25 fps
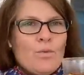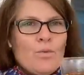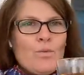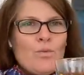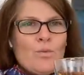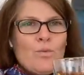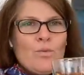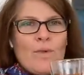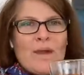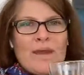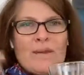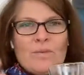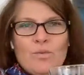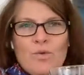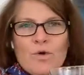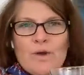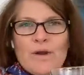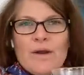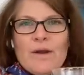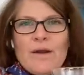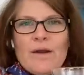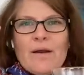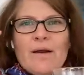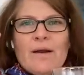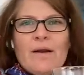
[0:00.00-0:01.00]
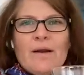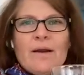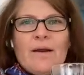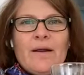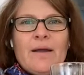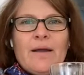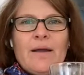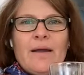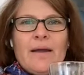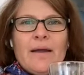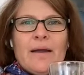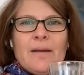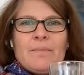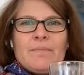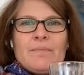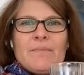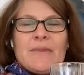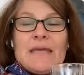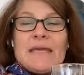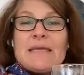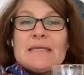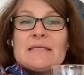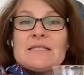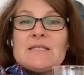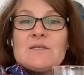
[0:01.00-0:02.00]
when we're
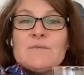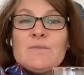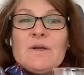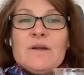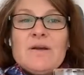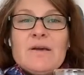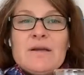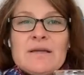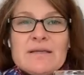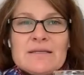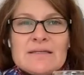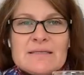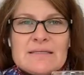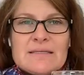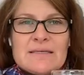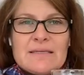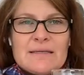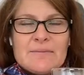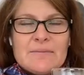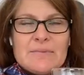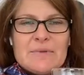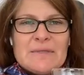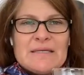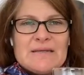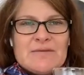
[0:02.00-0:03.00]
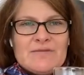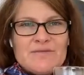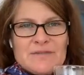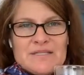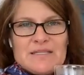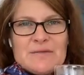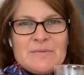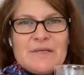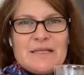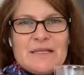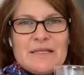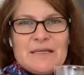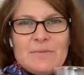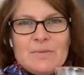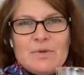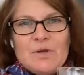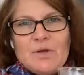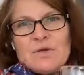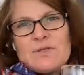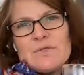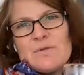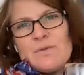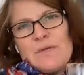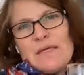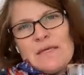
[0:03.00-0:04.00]
experiencing visibility
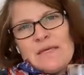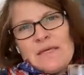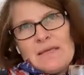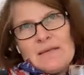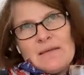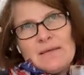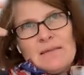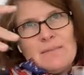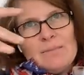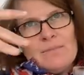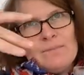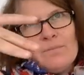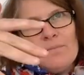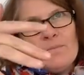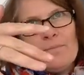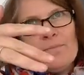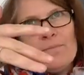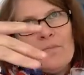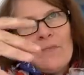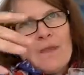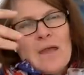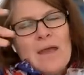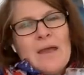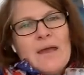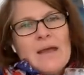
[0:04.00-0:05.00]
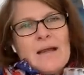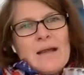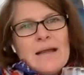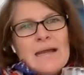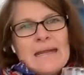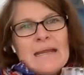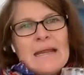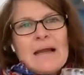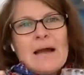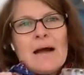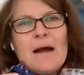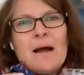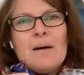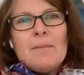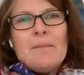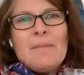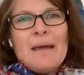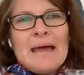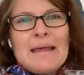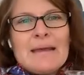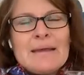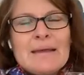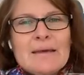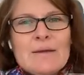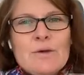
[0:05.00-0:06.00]
blocks, we can kind of come
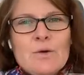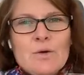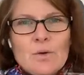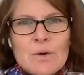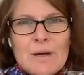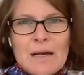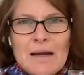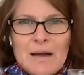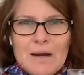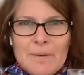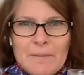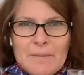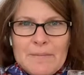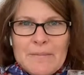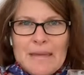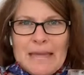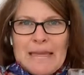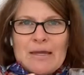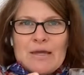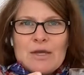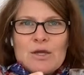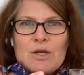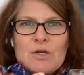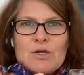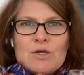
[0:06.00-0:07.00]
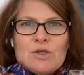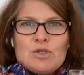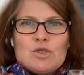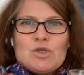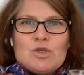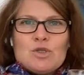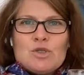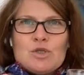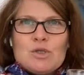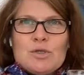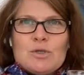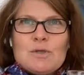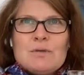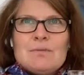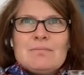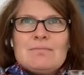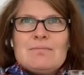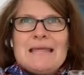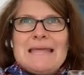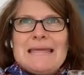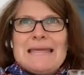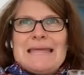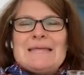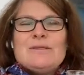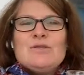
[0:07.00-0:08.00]
at it or come
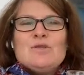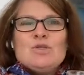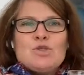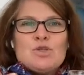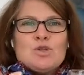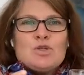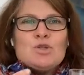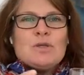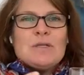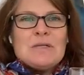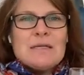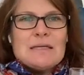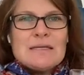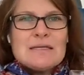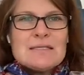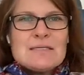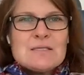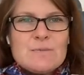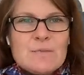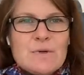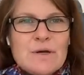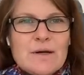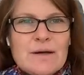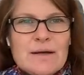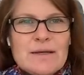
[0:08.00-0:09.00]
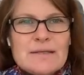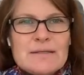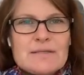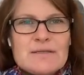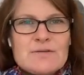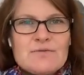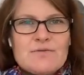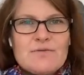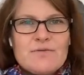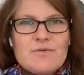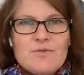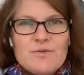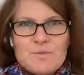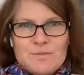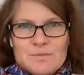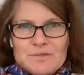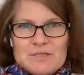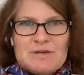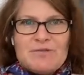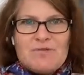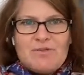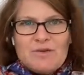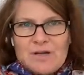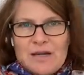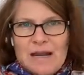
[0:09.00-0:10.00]
into the experience from
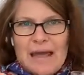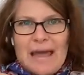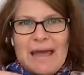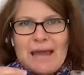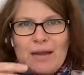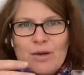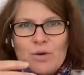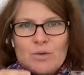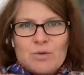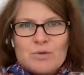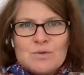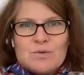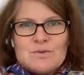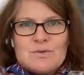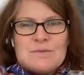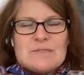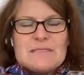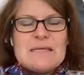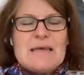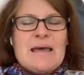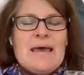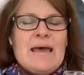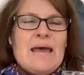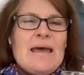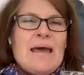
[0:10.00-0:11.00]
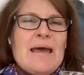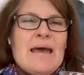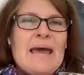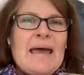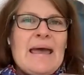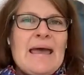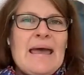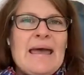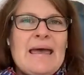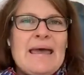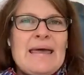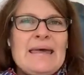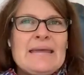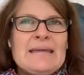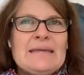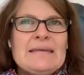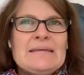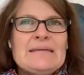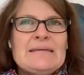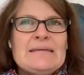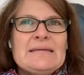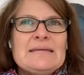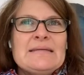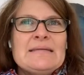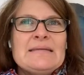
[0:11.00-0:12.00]
different angles.
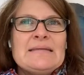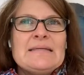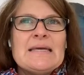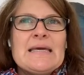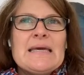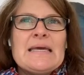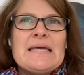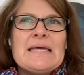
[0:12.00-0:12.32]
And